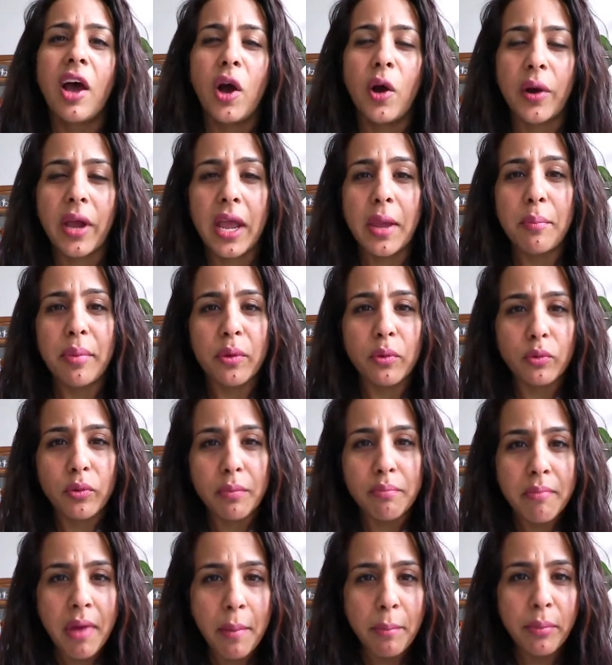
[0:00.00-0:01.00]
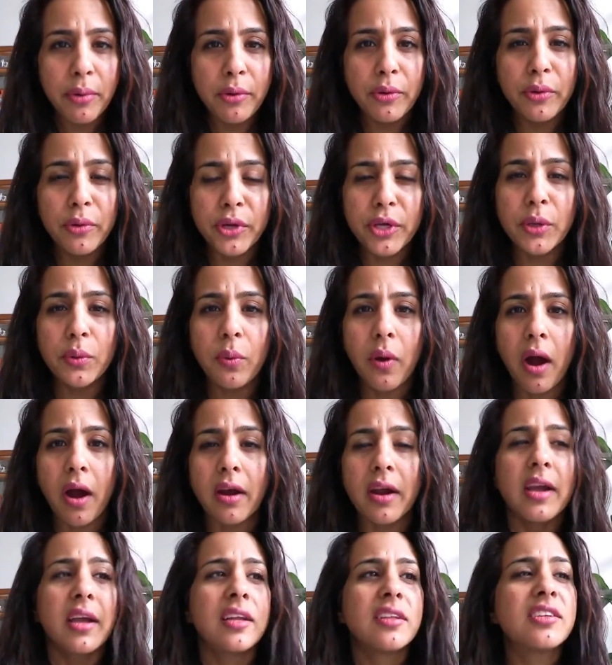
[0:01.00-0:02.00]
Okay, but remember who you
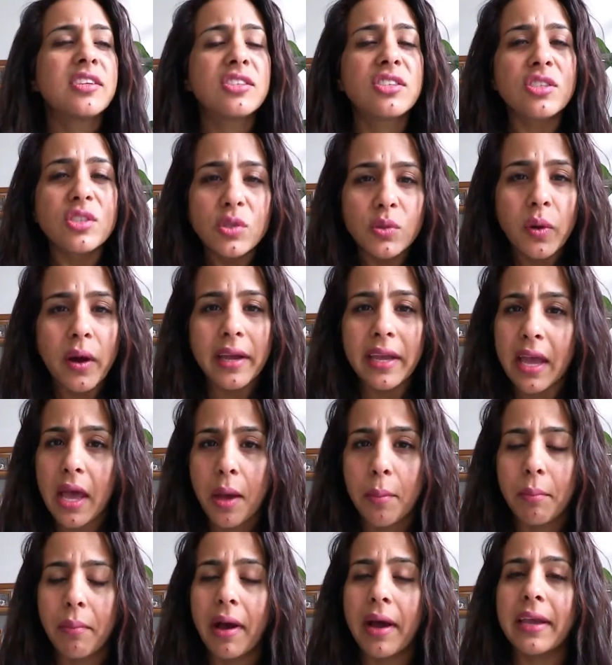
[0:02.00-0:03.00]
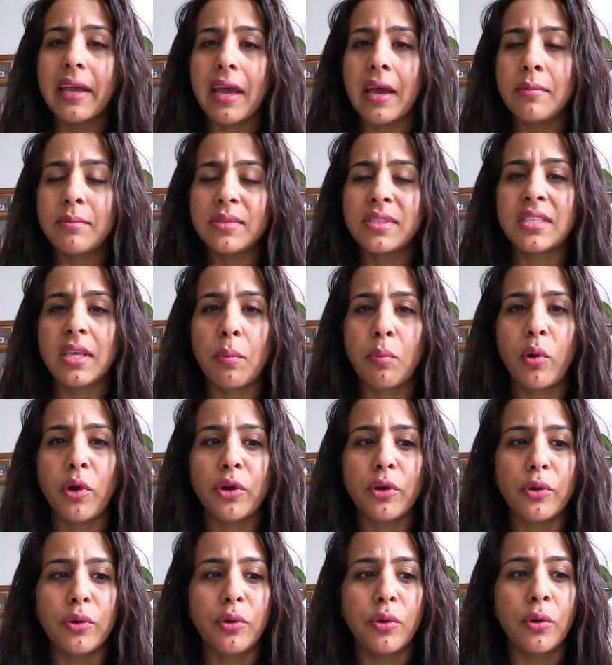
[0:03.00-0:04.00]
are. This is who I am. I am
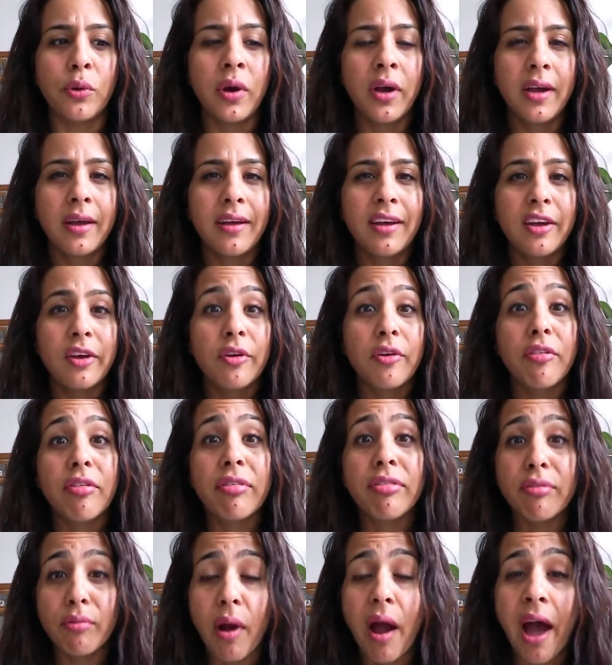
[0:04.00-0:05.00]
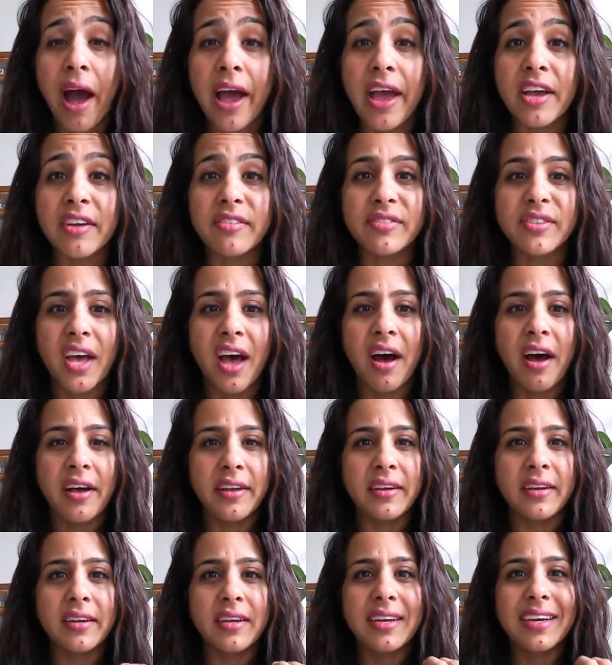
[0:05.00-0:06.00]
someone who thrives
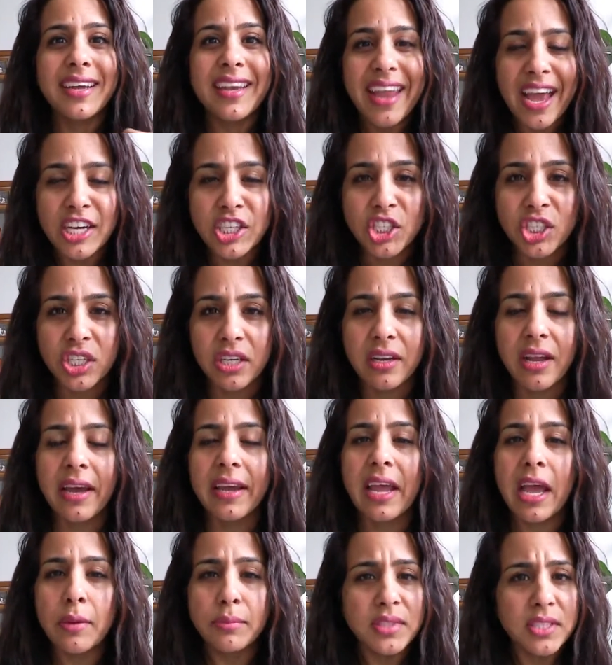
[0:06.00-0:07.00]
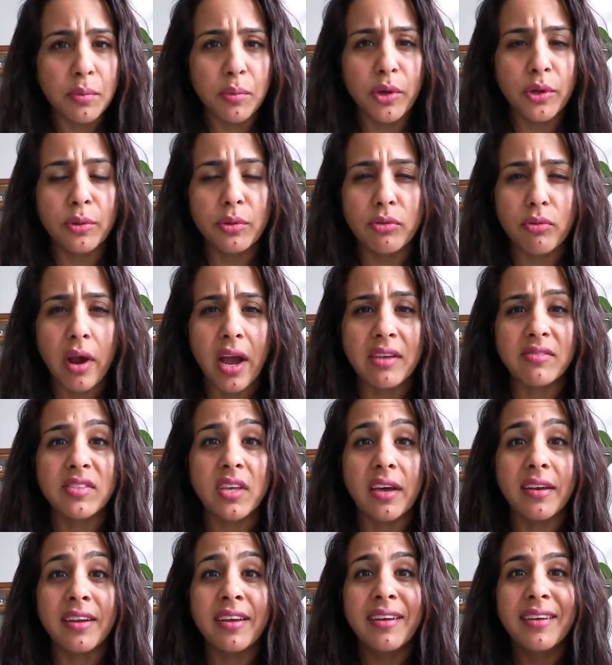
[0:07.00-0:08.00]
on connection. I am someone who thrives
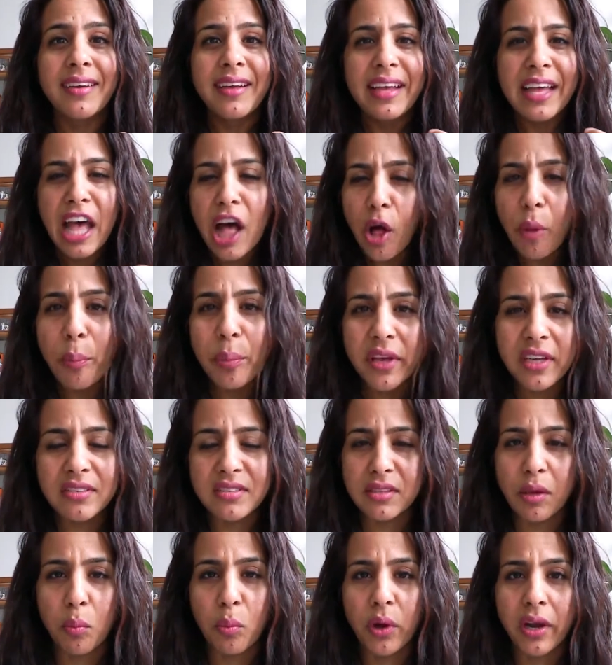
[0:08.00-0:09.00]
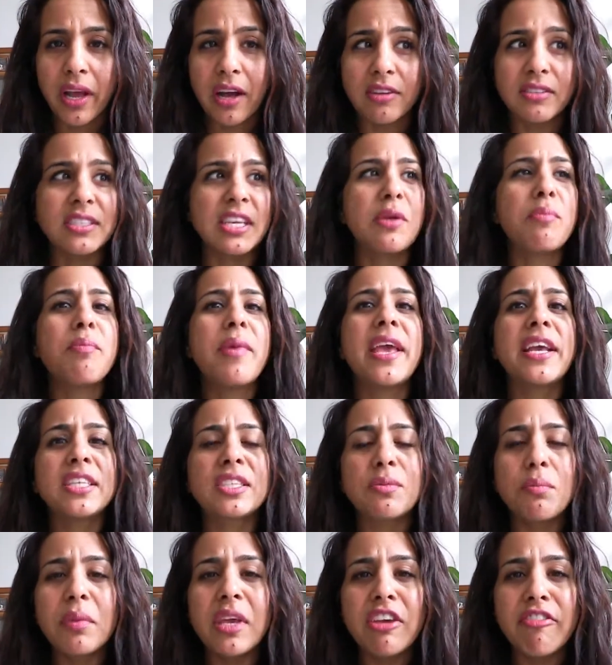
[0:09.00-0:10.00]
on helping someone else. It
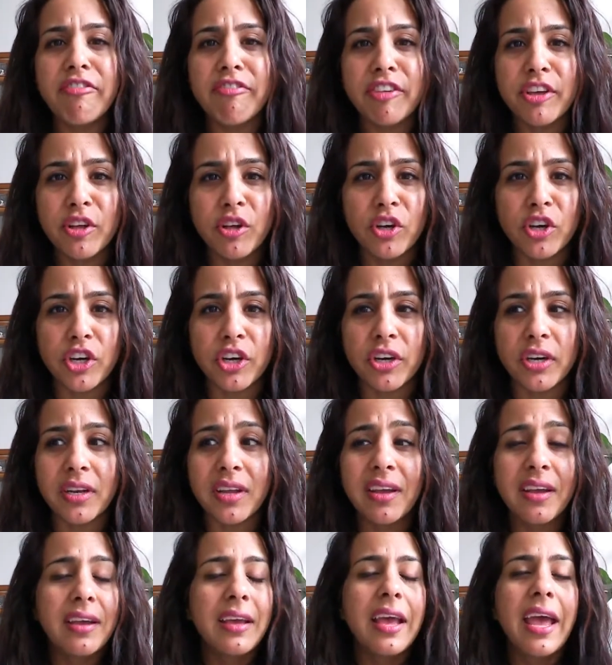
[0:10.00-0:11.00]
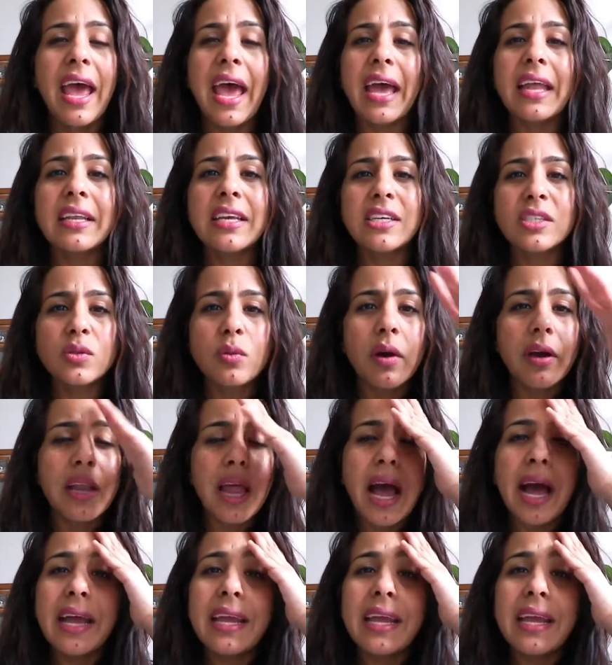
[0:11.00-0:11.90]
makes me feel good. And guess what?